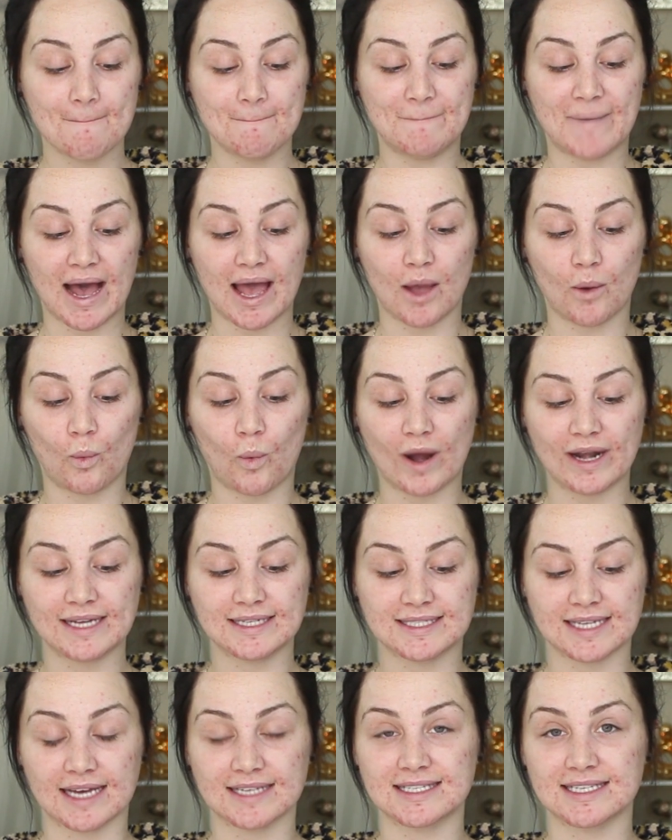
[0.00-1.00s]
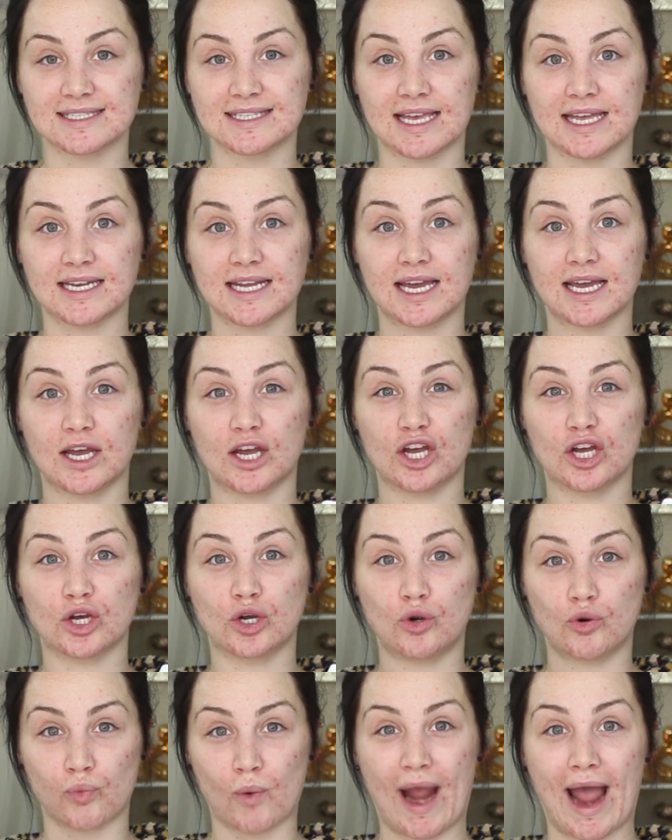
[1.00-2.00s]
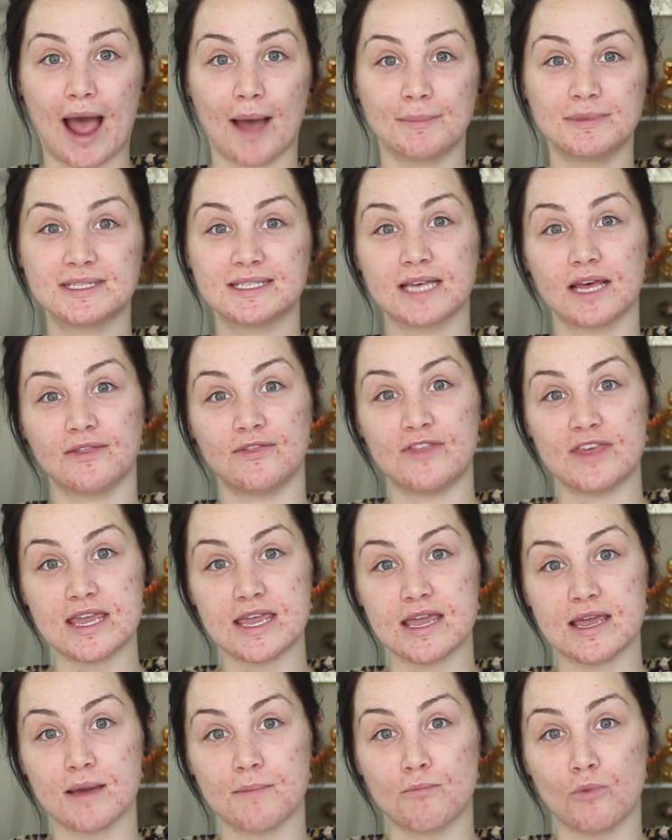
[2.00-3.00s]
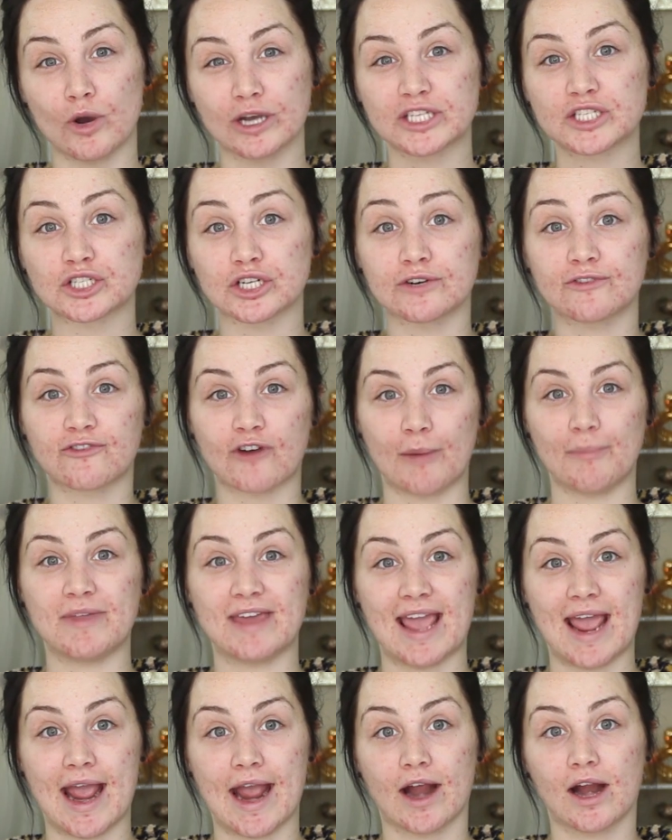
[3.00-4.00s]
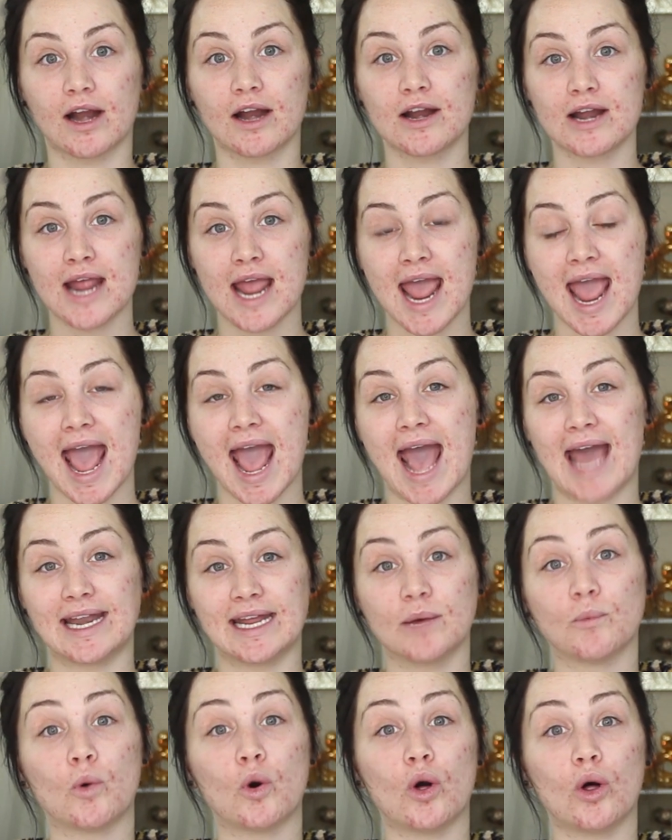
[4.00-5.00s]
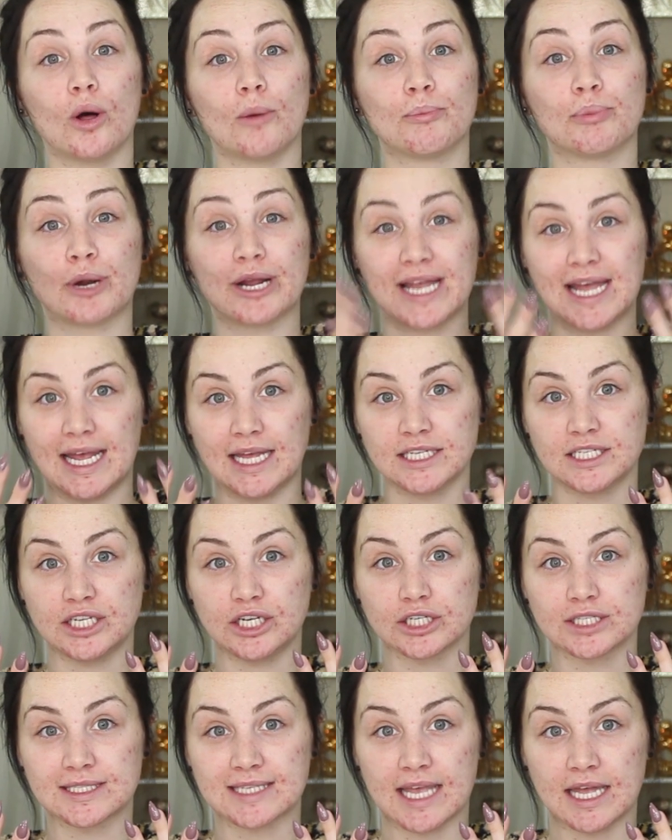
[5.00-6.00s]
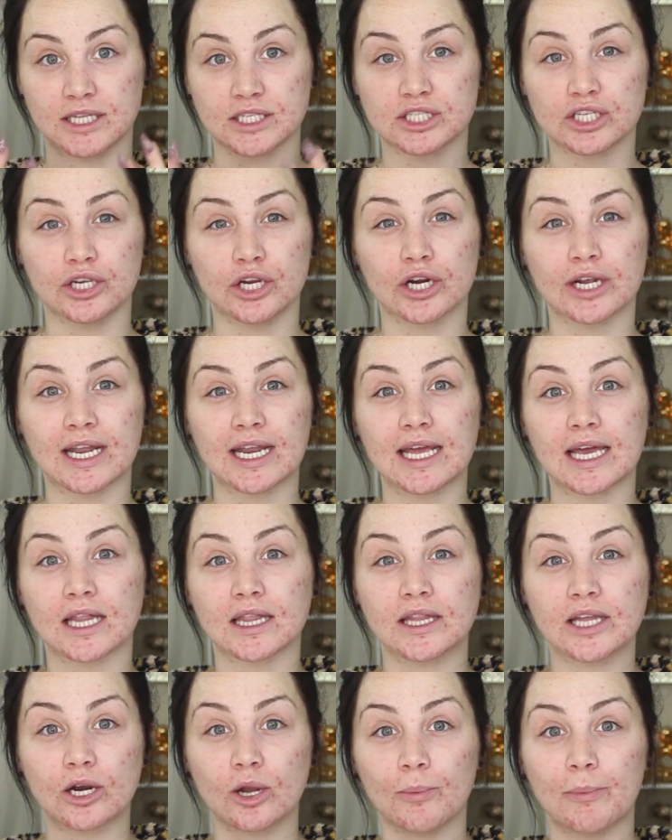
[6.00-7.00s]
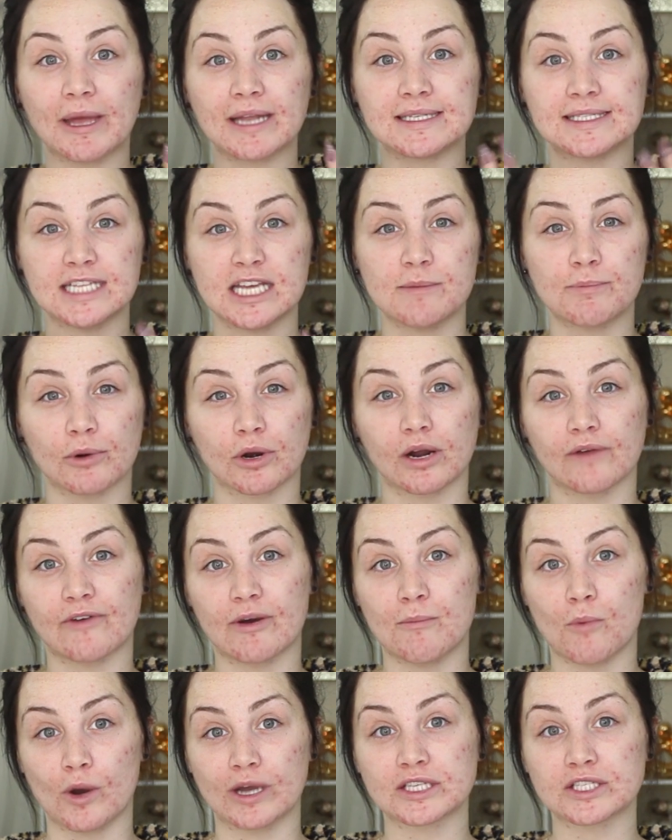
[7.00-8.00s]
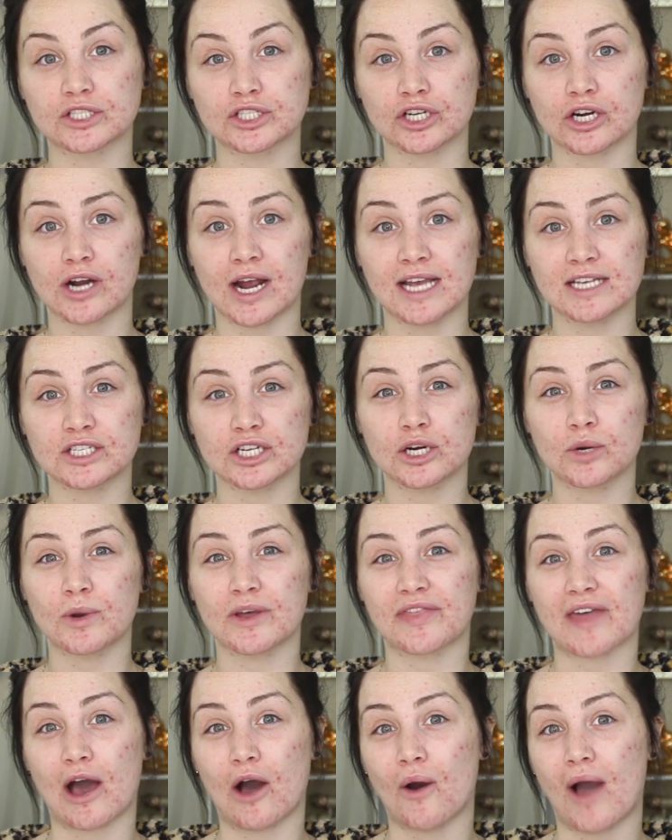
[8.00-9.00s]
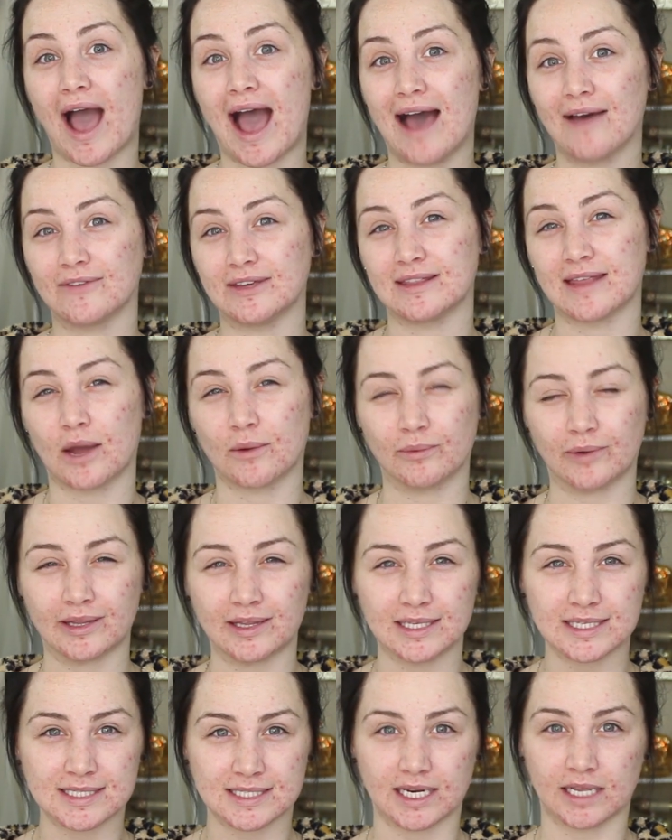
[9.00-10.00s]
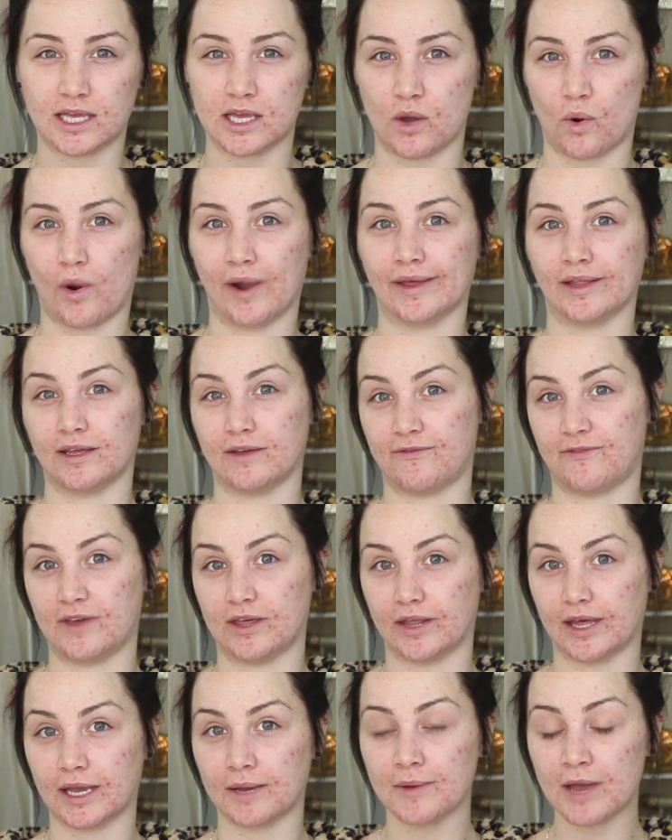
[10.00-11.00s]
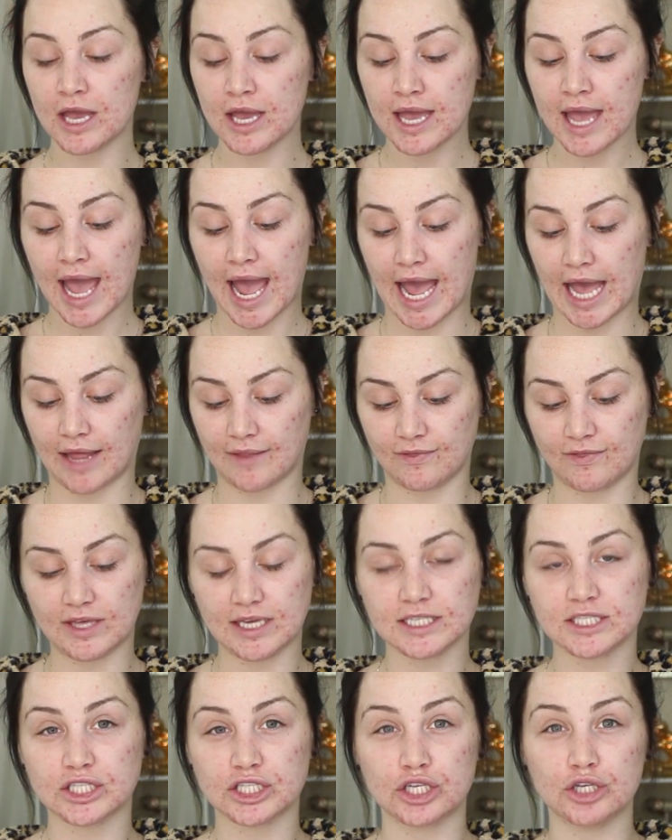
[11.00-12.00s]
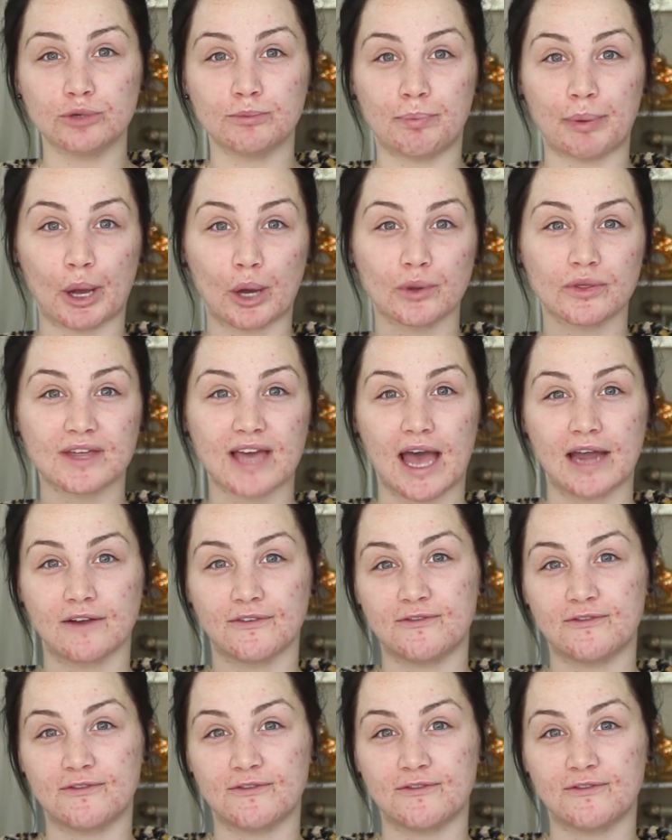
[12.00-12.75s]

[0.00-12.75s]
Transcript: but what it does is it grabs the moisture from the air and it will bring it into your skin. So you're getting a little bit deeper of a moisturizer without having that really sticky, oily feeling. And these two both kind